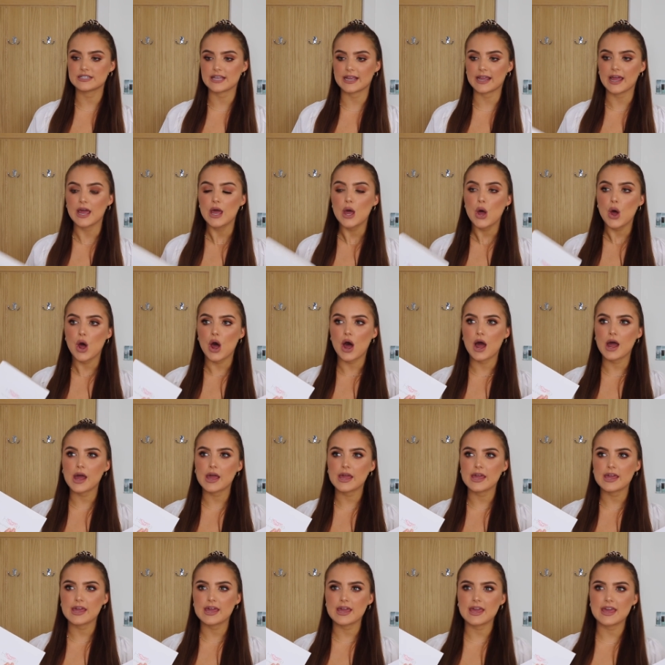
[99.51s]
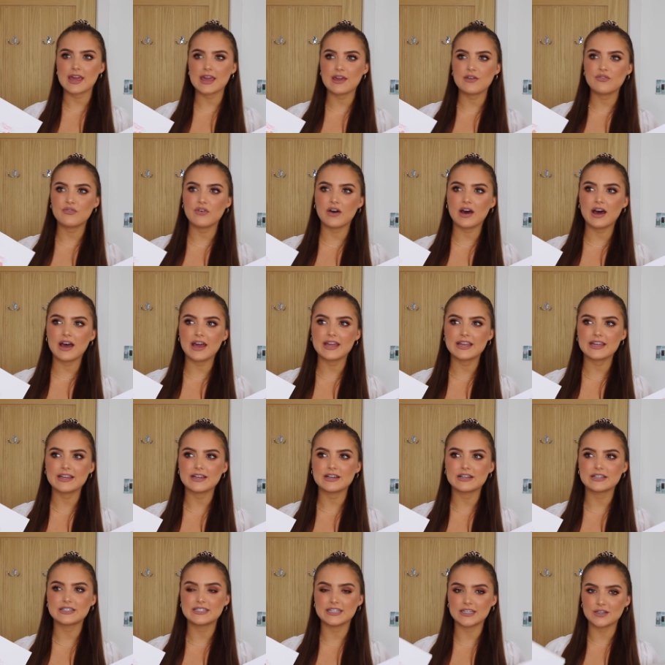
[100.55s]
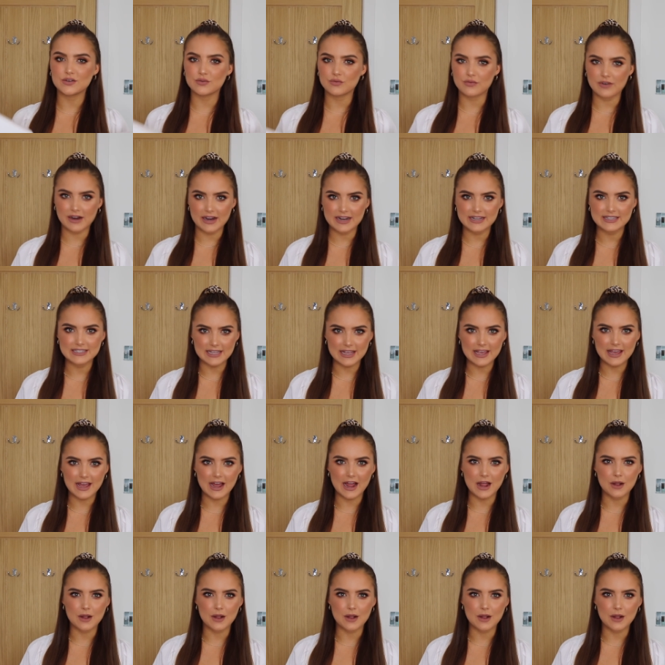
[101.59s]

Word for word: Like, I, if I didn't rate it,